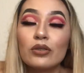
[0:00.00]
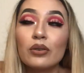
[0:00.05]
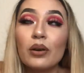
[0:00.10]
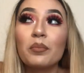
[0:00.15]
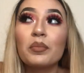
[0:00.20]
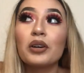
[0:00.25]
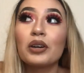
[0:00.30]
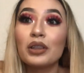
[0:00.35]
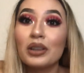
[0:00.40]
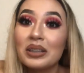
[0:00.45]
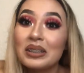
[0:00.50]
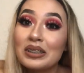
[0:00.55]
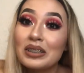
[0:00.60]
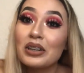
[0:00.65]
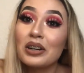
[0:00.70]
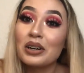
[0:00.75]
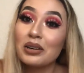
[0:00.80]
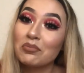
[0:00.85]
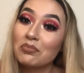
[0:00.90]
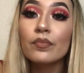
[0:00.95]
I'm a good
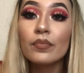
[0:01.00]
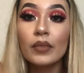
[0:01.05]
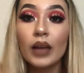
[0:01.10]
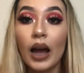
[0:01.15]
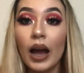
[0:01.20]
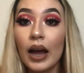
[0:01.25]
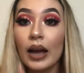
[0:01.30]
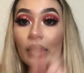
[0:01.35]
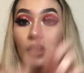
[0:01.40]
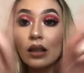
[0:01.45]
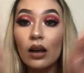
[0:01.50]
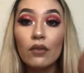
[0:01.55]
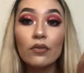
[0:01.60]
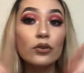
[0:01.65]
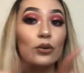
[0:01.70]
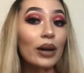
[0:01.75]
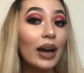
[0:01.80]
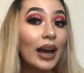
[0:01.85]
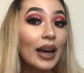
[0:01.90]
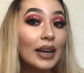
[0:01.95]
listener. I love
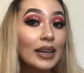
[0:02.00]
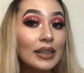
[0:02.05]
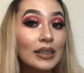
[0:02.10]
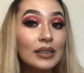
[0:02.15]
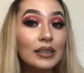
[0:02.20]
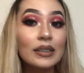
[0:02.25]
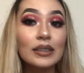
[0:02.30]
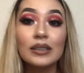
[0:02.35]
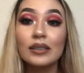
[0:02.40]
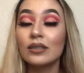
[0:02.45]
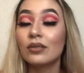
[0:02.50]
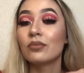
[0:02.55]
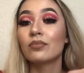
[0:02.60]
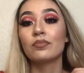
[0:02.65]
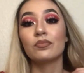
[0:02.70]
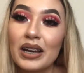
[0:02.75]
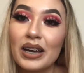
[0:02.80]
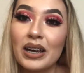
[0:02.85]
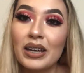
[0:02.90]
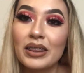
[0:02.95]
you guys.
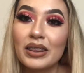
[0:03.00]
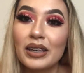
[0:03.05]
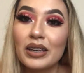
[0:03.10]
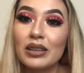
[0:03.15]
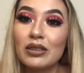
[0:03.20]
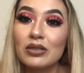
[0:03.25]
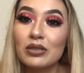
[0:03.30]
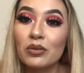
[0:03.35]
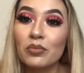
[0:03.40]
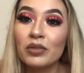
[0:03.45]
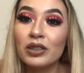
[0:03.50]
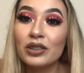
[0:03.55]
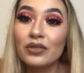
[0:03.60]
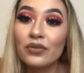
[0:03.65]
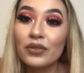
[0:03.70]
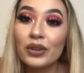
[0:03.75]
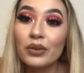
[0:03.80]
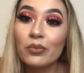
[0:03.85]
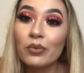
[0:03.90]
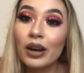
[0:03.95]
Thank you so much
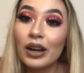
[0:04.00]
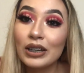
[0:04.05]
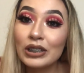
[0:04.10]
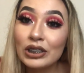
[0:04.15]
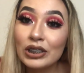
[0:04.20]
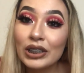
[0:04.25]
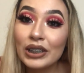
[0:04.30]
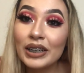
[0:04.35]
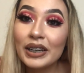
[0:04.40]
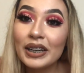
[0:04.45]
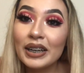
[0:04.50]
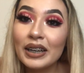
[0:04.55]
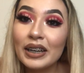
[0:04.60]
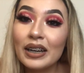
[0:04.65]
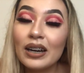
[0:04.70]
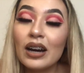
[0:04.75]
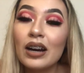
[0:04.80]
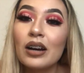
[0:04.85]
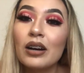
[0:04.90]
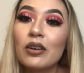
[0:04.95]
for watching.
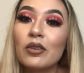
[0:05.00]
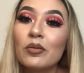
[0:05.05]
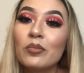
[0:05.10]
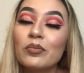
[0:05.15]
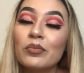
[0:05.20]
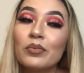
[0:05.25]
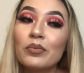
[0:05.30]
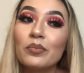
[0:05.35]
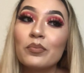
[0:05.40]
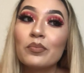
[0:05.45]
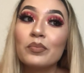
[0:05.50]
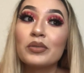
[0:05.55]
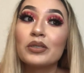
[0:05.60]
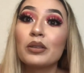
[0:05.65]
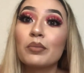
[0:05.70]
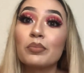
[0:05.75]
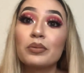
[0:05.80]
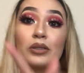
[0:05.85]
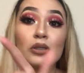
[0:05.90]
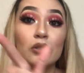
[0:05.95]

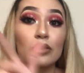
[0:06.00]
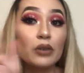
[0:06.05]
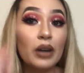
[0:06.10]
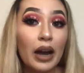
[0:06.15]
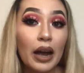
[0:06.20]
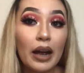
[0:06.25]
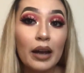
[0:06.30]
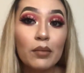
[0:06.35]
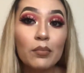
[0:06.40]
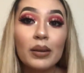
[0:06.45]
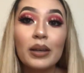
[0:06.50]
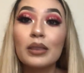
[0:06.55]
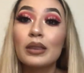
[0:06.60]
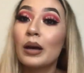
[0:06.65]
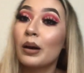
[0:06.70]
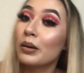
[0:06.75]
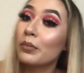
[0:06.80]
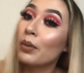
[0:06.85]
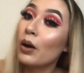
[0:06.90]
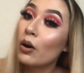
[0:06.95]
Subscribe, hit
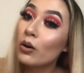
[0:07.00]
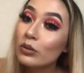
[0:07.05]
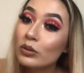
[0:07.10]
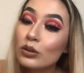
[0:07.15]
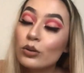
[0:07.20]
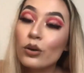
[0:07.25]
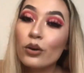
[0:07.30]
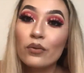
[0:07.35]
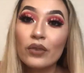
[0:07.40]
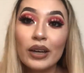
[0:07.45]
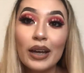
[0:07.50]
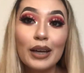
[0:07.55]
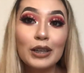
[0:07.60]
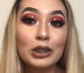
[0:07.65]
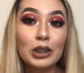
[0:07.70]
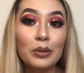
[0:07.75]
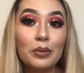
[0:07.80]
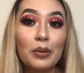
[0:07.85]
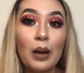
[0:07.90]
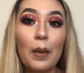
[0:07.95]
that post
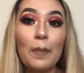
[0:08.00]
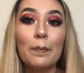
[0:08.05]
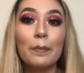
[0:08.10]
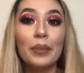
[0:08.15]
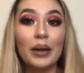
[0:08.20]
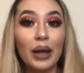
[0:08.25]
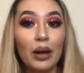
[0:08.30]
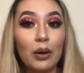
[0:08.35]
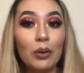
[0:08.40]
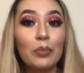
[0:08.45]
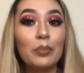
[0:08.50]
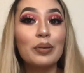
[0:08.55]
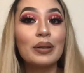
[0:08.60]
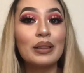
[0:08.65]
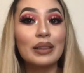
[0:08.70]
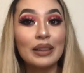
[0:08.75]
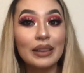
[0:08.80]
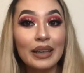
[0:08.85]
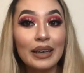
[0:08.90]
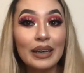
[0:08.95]
notification bell,
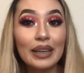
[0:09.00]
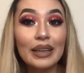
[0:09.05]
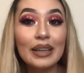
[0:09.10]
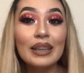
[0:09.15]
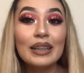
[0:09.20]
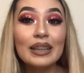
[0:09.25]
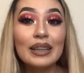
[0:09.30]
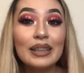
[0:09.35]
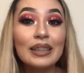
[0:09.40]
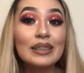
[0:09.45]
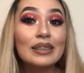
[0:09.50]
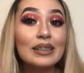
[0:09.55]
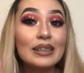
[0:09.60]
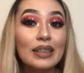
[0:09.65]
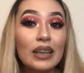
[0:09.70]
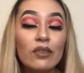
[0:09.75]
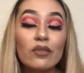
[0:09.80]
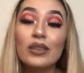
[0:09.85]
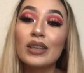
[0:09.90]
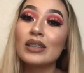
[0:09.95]
please.
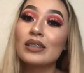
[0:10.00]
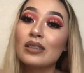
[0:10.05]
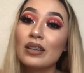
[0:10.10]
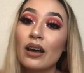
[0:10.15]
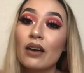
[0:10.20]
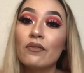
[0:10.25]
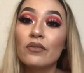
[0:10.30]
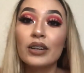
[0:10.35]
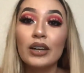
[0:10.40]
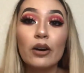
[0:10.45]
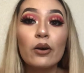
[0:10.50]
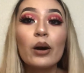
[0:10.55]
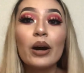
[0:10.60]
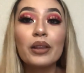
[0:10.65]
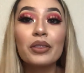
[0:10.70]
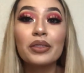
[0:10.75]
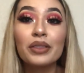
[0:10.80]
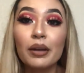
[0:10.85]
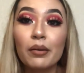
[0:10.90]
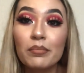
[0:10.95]
Give this video a
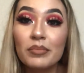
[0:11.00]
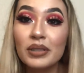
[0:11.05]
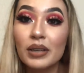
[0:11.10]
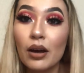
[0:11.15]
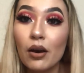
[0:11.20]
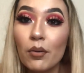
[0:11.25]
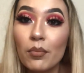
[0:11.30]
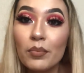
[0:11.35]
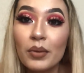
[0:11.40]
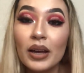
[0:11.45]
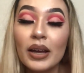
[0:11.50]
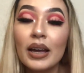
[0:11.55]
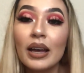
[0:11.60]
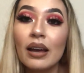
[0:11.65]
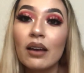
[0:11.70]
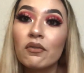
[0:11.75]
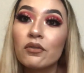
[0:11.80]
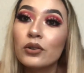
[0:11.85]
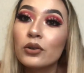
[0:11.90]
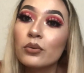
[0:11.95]
thumbs up
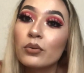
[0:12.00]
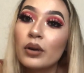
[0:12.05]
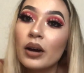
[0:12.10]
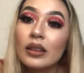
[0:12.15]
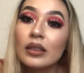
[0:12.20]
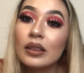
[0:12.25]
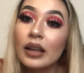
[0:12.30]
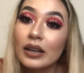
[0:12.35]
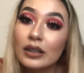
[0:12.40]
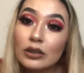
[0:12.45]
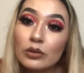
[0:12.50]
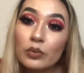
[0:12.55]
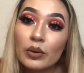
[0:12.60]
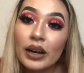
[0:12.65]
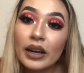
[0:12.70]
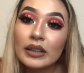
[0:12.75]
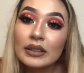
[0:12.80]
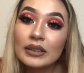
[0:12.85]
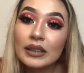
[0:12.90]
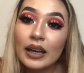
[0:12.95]
if you liked what
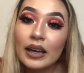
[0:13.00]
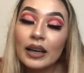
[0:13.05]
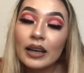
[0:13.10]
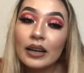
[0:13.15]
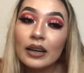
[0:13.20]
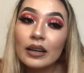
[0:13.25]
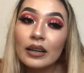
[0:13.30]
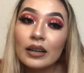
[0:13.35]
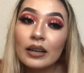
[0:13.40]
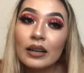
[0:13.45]
I said.